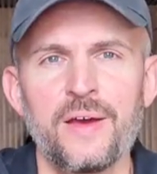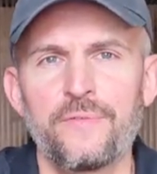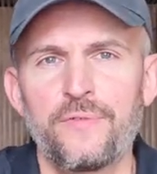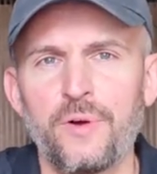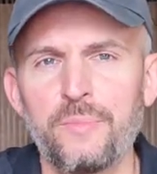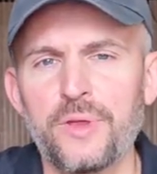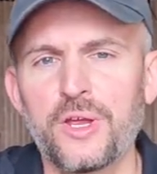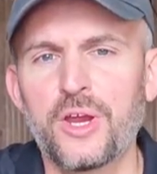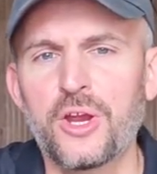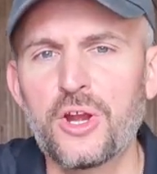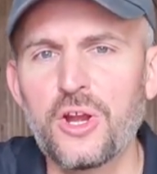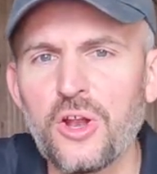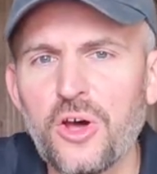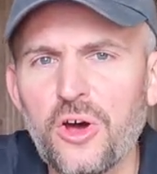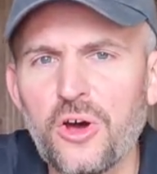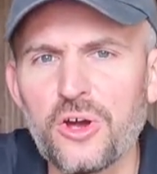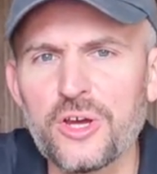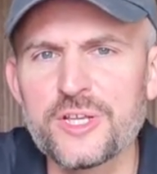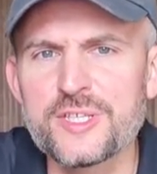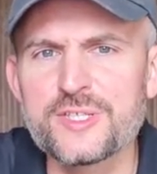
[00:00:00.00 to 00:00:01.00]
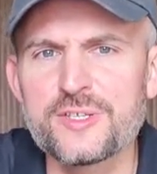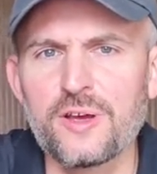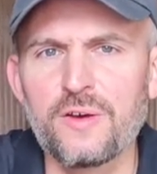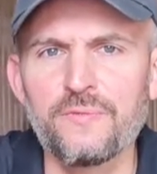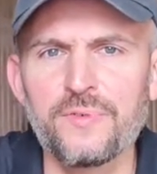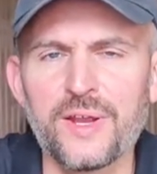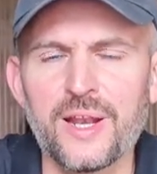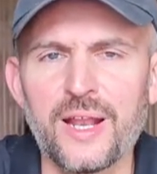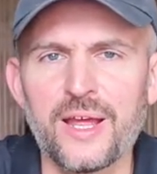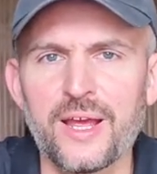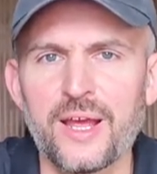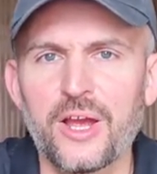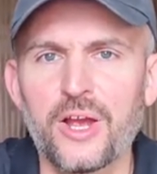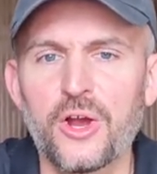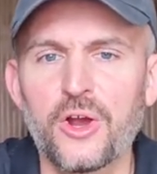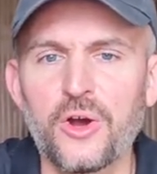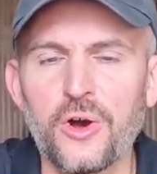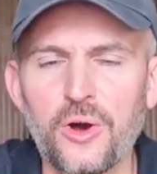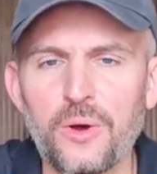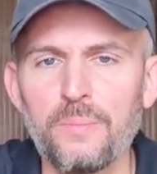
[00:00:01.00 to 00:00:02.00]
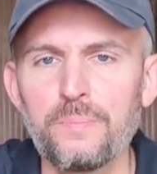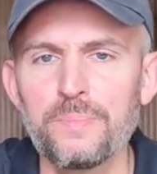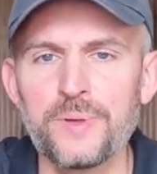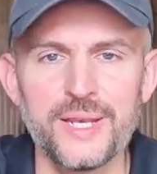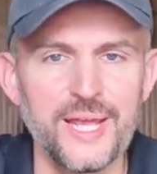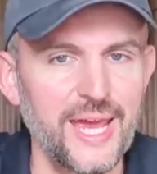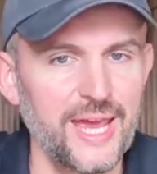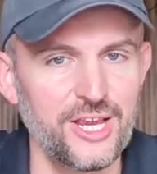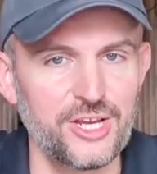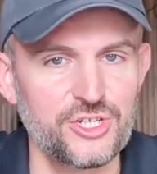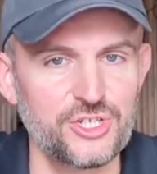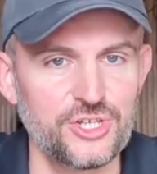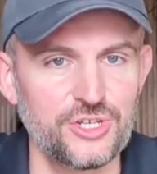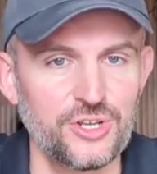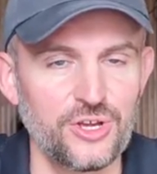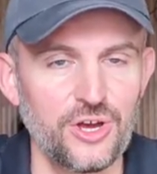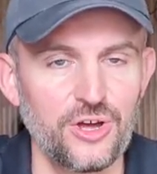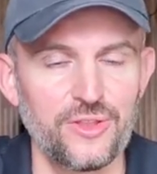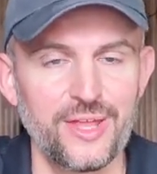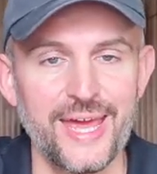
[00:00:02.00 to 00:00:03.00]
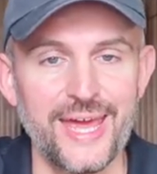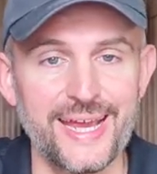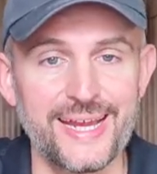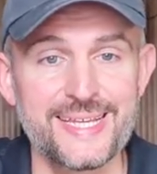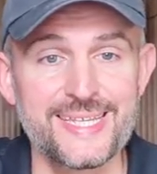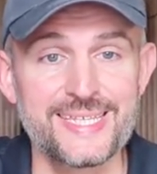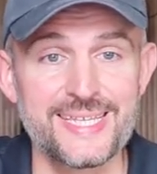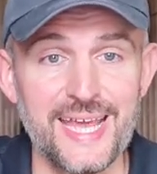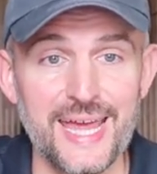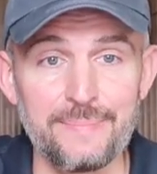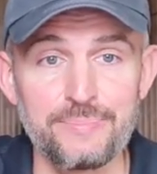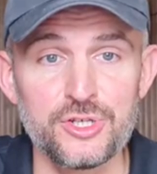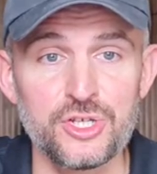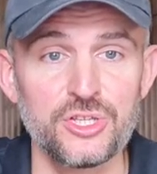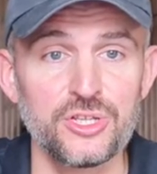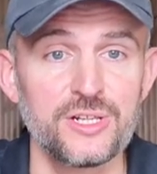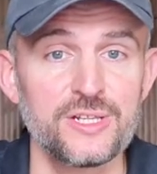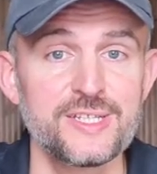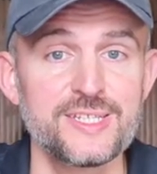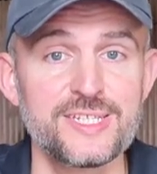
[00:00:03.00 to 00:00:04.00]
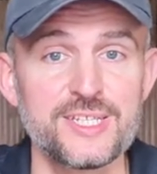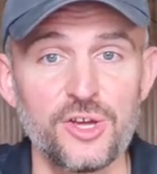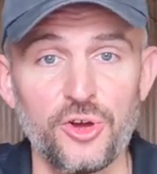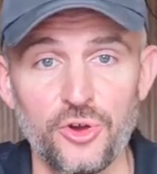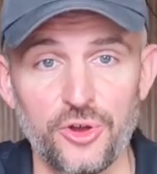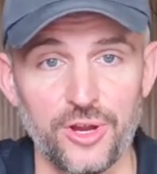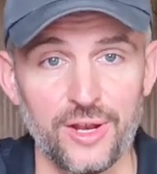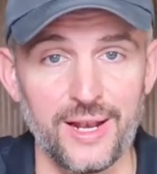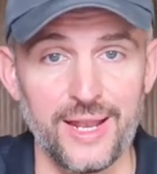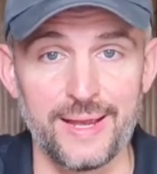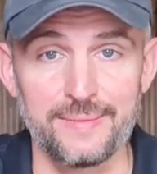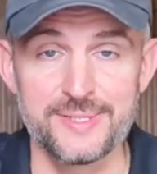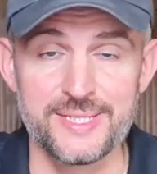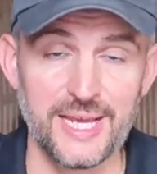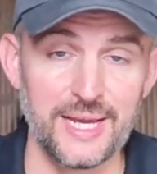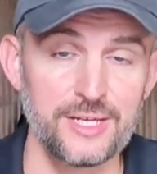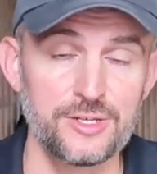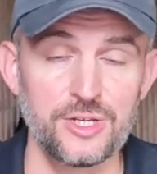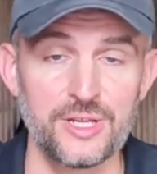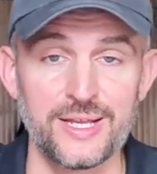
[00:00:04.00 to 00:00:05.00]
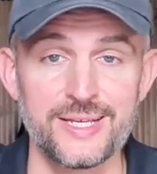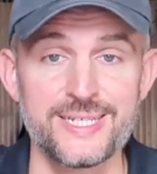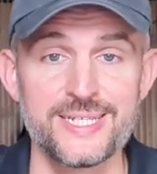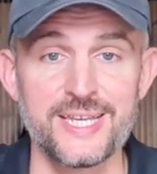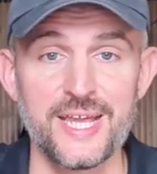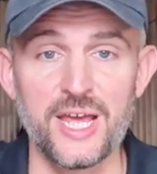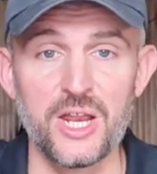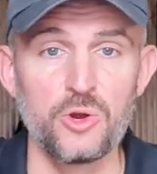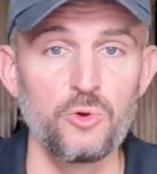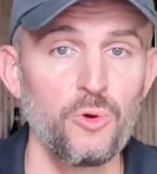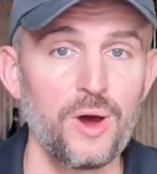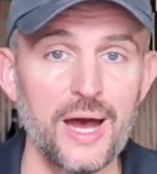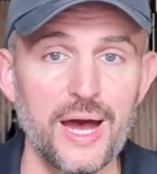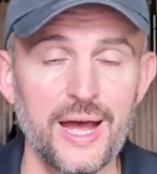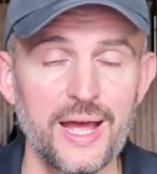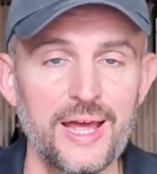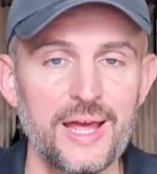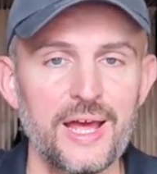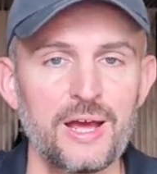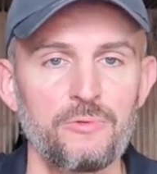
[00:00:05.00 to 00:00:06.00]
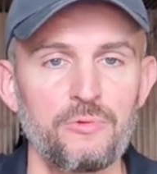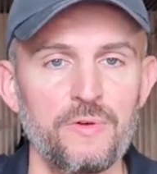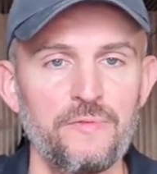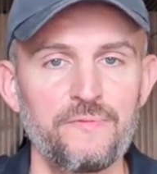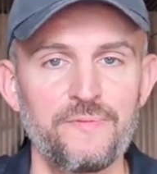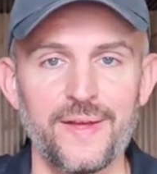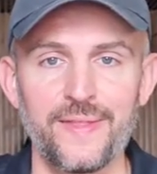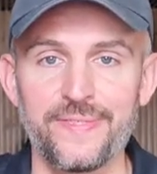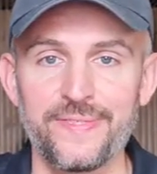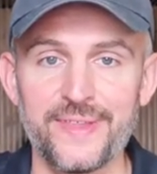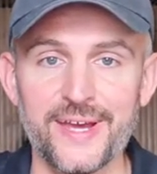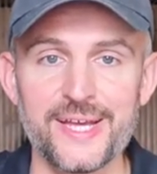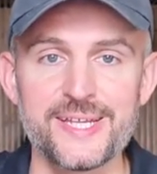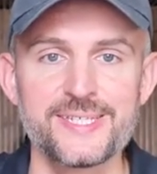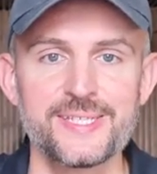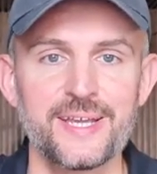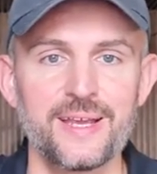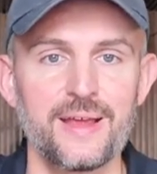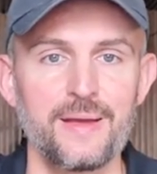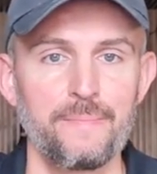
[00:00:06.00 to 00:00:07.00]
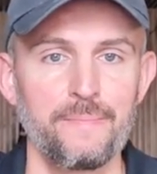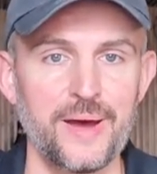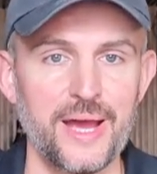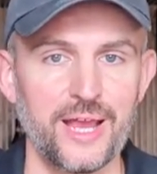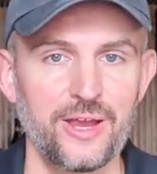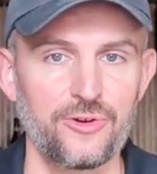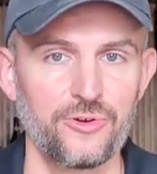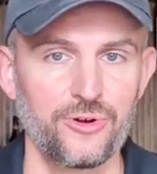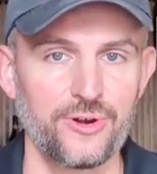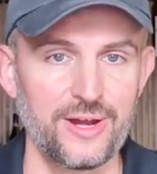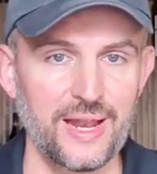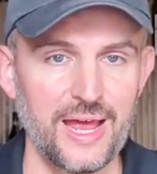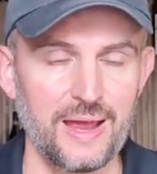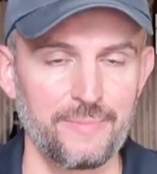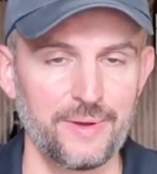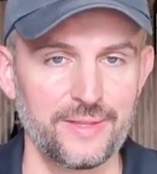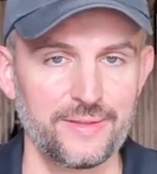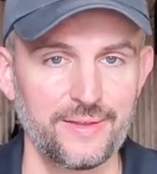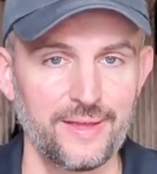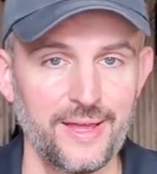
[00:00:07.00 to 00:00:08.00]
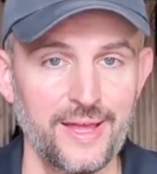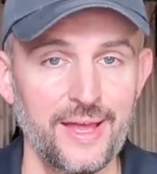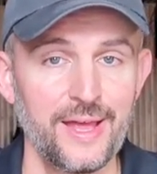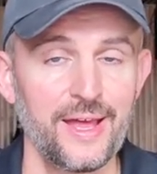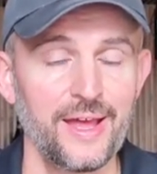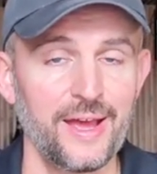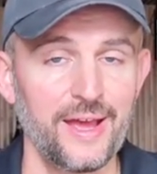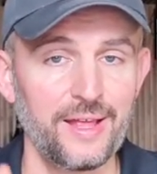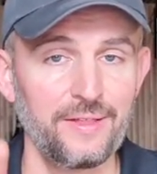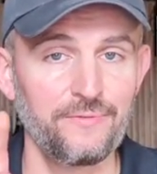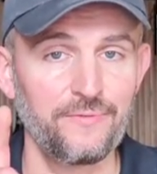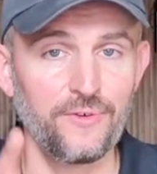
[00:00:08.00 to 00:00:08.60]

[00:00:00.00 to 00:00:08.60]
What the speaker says: For me, Clos, it's something like a combination of exceptional soil, exceptional terroir with fantastic microclimate. And